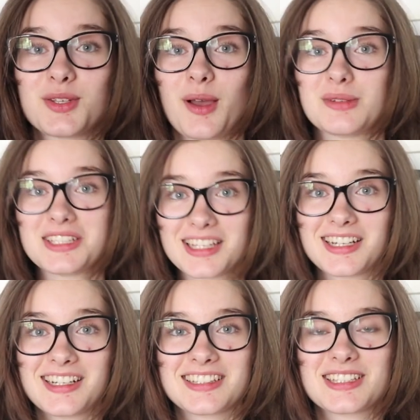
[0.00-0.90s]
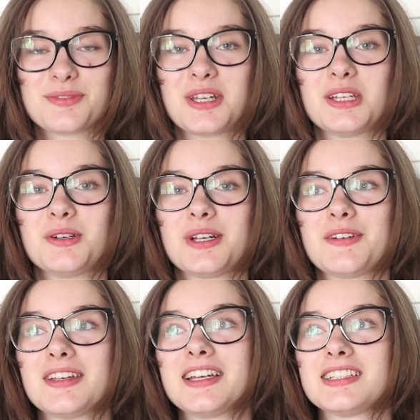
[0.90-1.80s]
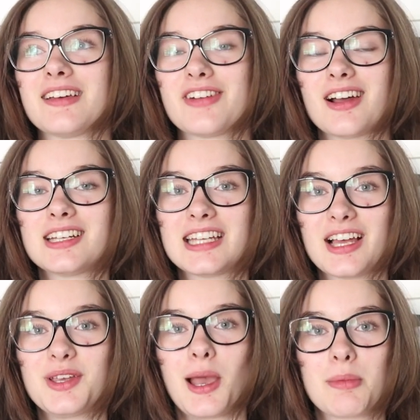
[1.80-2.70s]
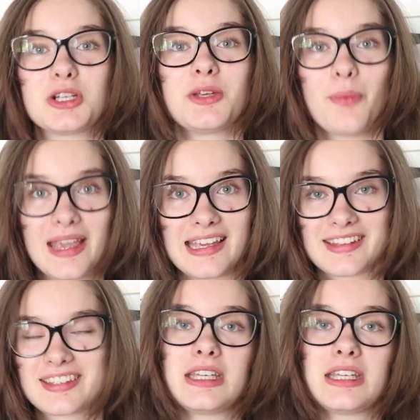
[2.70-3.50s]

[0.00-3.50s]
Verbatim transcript: So I'm just editing this video and I realized I forgot to tell you how much he weighs.